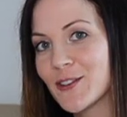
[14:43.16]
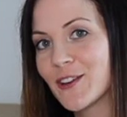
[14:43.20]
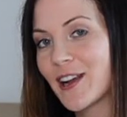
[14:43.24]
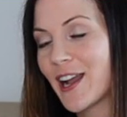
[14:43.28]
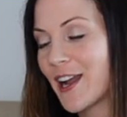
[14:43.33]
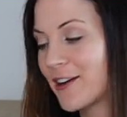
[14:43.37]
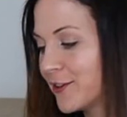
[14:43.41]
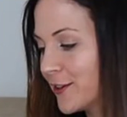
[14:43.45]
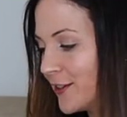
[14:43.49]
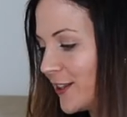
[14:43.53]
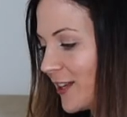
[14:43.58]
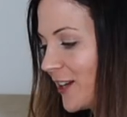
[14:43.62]

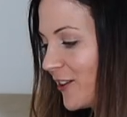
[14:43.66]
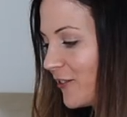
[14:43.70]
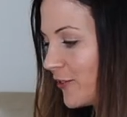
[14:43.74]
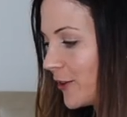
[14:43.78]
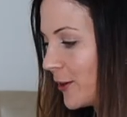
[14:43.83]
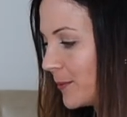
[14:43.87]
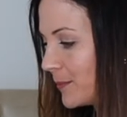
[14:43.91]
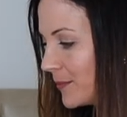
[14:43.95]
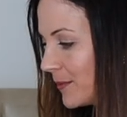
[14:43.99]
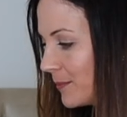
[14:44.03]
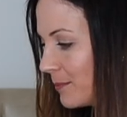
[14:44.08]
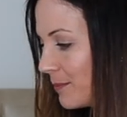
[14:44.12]
everything
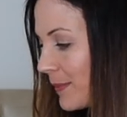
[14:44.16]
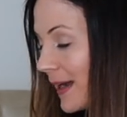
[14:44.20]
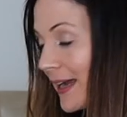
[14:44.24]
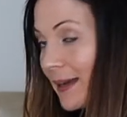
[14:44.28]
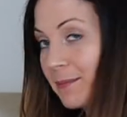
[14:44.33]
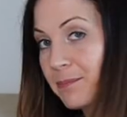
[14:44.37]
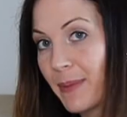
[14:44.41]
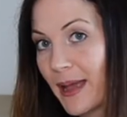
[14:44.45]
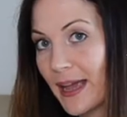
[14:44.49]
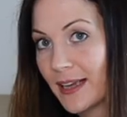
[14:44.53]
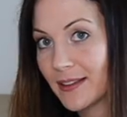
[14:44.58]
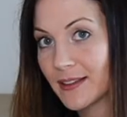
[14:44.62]
from my
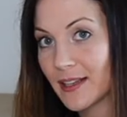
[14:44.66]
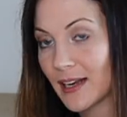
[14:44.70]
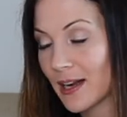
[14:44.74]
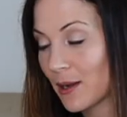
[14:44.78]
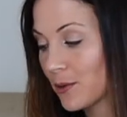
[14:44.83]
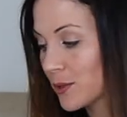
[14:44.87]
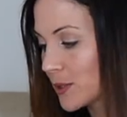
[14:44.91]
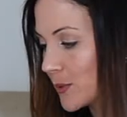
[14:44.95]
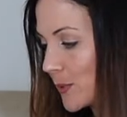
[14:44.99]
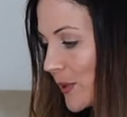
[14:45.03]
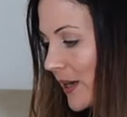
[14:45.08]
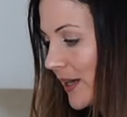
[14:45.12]
bag that I
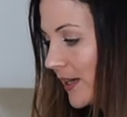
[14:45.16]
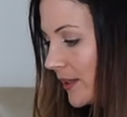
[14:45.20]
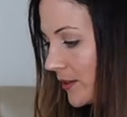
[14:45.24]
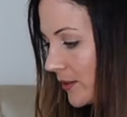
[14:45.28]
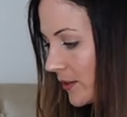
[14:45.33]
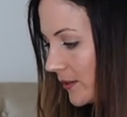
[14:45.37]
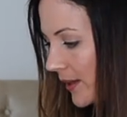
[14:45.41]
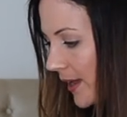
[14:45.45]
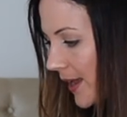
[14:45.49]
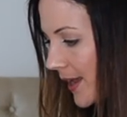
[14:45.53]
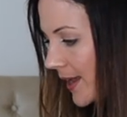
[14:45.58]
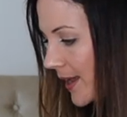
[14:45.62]
was wearing
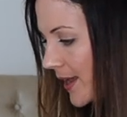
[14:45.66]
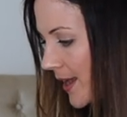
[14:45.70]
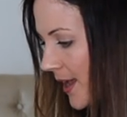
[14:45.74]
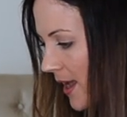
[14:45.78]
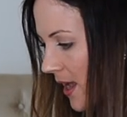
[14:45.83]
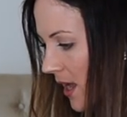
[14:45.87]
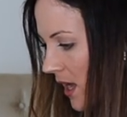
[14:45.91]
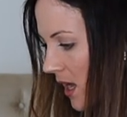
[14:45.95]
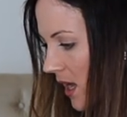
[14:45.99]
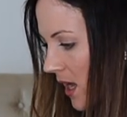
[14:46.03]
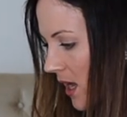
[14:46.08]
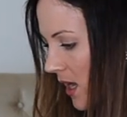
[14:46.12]
today.
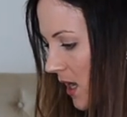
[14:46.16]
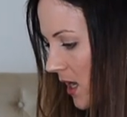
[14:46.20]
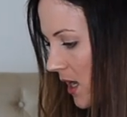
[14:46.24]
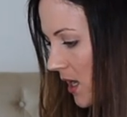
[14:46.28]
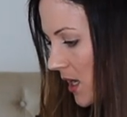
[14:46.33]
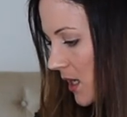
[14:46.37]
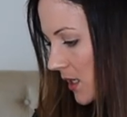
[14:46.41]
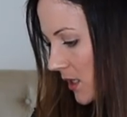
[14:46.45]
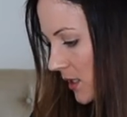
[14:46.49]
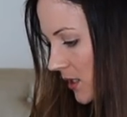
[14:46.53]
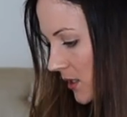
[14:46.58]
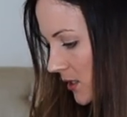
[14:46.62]

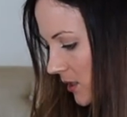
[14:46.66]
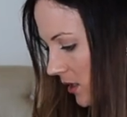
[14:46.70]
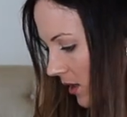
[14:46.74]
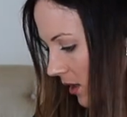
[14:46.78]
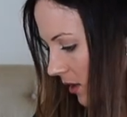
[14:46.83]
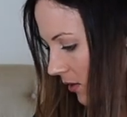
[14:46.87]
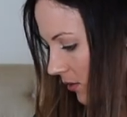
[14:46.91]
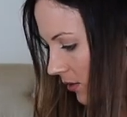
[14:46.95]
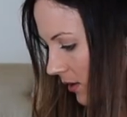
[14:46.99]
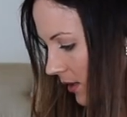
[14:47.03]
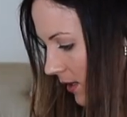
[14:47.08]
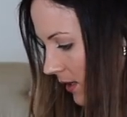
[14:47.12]

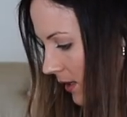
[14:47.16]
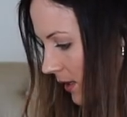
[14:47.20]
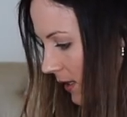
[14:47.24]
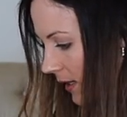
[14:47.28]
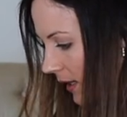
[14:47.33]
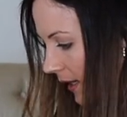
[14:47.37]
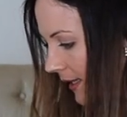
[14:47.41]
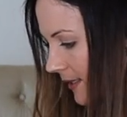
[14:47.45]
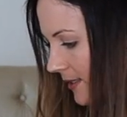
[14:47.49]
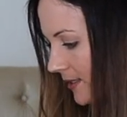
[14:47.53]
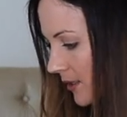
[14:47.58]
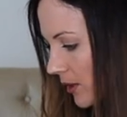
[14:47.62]
So
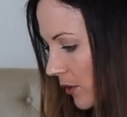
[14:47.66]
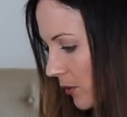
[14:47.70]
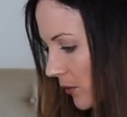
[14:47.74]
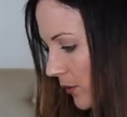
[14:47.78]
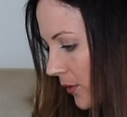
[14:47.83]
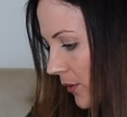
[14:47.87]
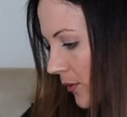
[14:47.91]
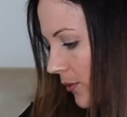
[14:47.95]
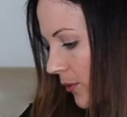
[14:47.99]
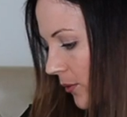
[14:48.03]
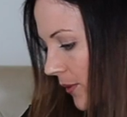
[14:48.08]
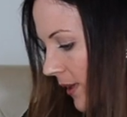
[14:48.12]
let's go
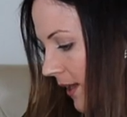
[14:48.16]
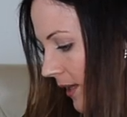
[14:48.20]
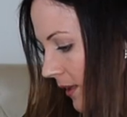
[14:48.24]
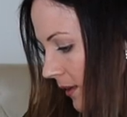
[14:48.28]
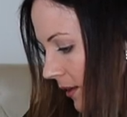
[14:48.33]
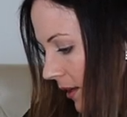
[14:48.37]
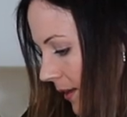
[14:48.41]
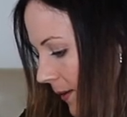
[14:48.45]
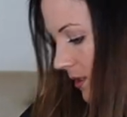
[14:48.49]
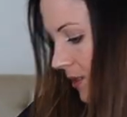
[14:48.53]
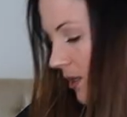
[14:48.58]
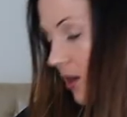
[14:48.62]
through it.
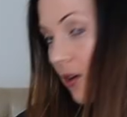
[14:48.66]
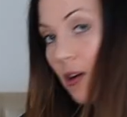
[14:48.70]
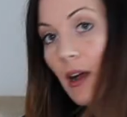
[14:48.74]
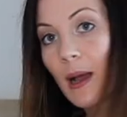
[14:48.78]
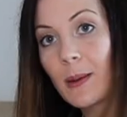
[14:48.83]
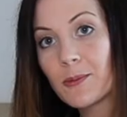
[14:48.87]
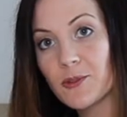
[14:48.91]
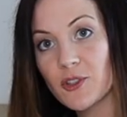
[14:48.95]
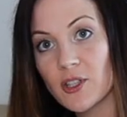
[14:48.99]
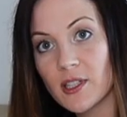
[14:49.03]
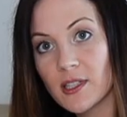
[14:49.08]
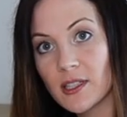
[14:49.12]
So
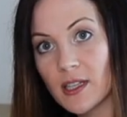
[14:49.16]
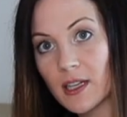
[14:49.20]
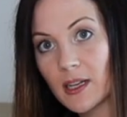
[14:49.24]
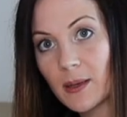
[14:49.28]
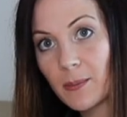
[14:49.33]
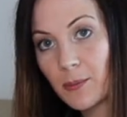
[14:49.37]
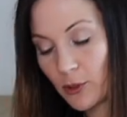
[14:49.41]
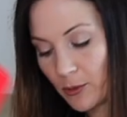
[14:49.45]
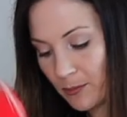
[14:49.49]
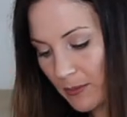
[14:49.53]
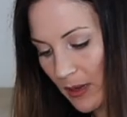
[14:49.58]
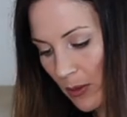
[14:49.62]
I'm just gonna
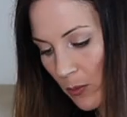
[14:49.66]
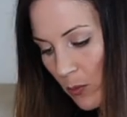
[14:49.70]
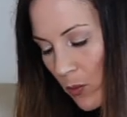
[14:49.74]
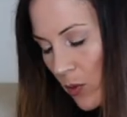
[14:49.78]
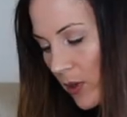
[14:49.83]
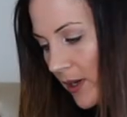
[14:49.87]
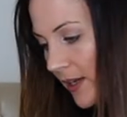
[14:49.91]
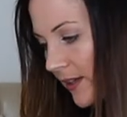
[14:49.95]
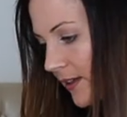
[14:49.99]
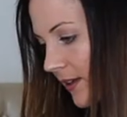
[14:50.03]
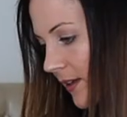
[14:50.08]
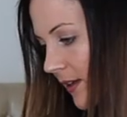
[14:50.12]
put my
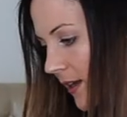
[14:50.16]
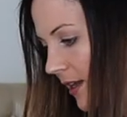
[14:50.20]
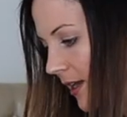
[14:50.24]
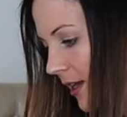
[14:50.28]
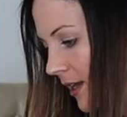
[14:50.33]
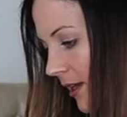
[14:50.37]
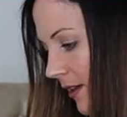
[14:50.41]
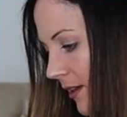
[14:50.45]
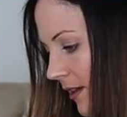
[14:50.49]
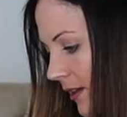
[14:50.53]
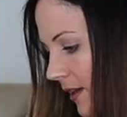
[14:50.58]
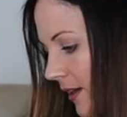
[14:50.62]
wallet in
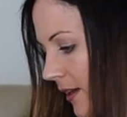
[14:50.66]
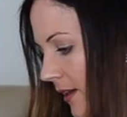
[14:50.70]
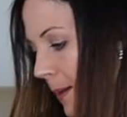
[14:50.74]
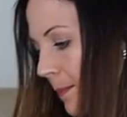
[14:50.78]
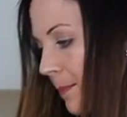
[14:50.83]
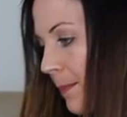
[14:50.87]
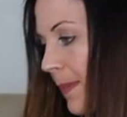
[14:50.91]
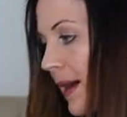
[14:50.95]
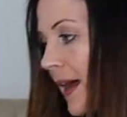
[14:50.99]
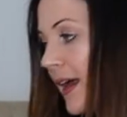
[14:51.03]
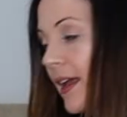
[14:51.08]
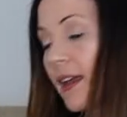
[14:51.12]
here,
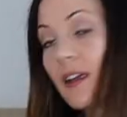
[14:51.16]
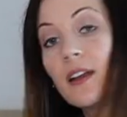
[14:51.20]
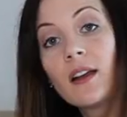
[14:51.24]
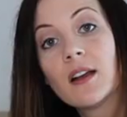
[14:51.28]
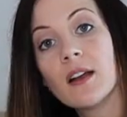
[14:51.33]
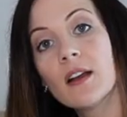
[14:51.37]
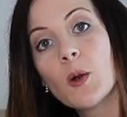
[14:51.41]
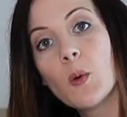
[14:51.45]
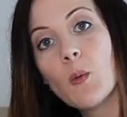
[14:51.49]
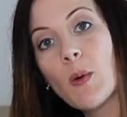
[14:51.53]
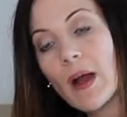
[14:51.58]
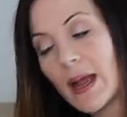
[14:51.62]
my
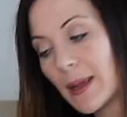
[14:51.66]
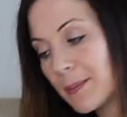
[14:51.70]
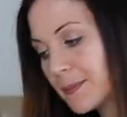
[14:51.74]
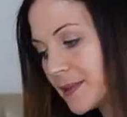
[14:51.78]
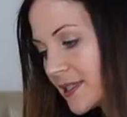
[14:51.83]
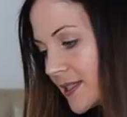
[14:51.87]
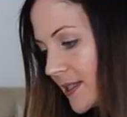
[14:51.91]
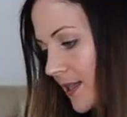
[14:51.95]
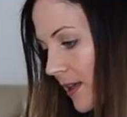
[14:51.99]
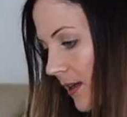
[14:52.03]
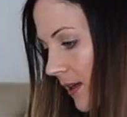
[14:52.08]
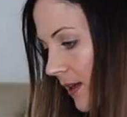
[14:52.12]
wipes,